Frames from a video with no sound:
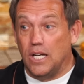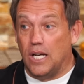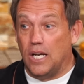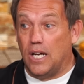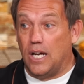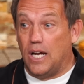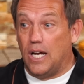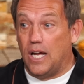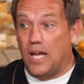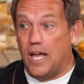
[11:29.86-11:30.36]

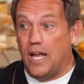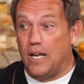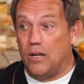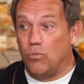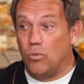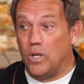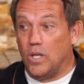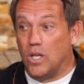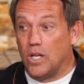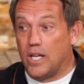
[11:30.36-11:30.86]
uh, and
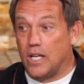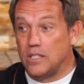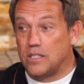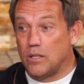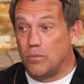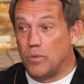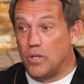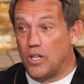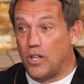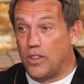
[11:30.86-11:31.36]
we look at
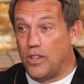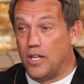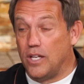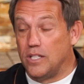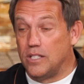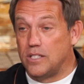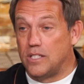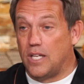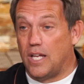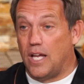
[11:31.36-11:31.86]
some of the
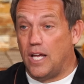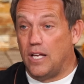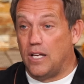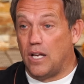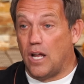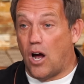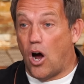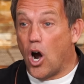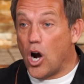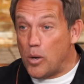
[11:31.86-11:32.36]
things that
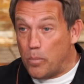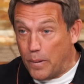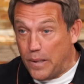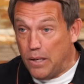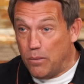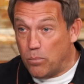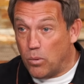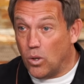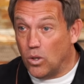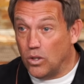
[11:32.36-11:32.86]
our
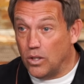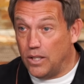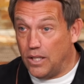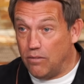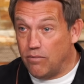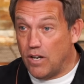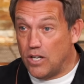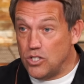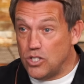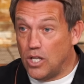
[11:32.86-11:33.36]
people,
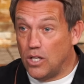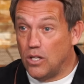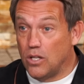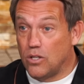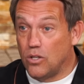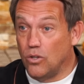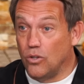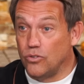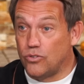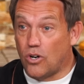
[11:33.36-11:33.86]

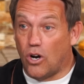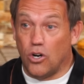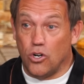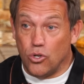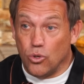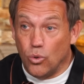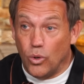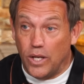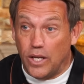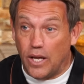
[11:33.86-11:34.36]
evangelicals, are
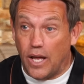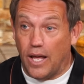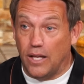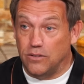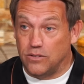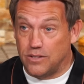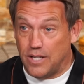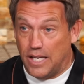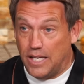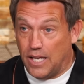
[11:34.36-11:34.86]
doing
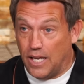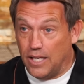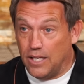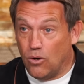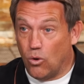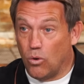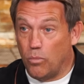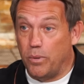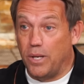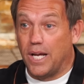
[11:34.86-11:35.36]
and saying
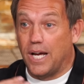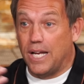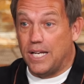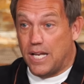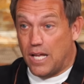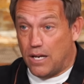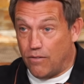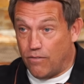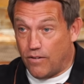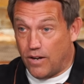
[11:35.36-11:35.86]
or being
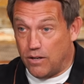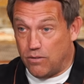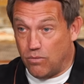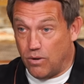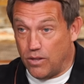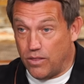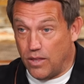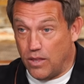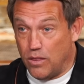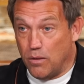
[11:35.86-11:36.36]
identified
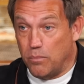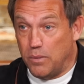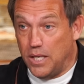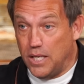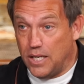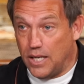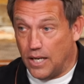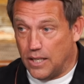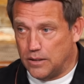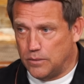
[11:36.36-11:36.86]
with in the
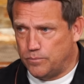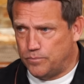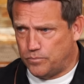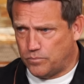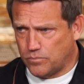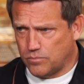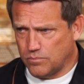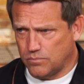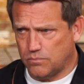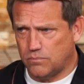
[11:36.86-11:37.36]
media,
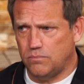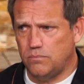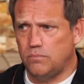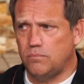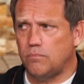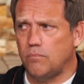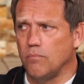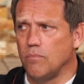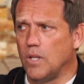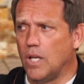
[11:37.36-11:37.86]

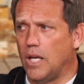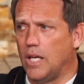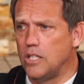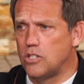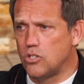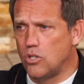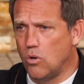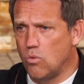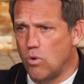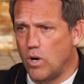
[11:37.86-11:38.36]

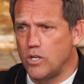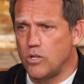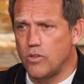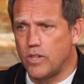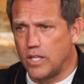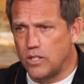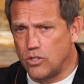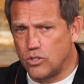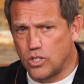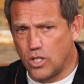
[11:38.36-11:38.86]
it's no wonder
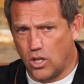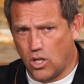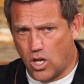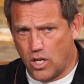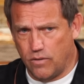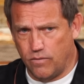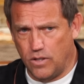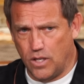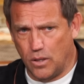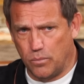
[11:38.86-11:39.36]
that there's a
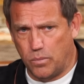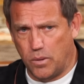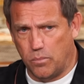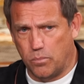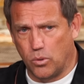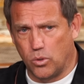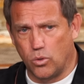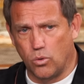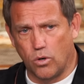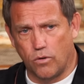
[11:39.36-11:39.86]
lot of young
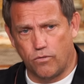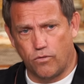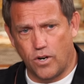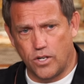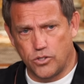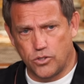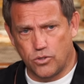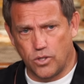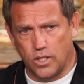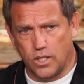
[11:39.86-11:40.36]
people who are
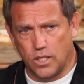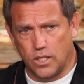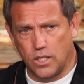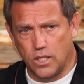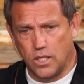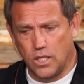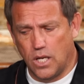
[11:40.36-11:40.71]
frustrated.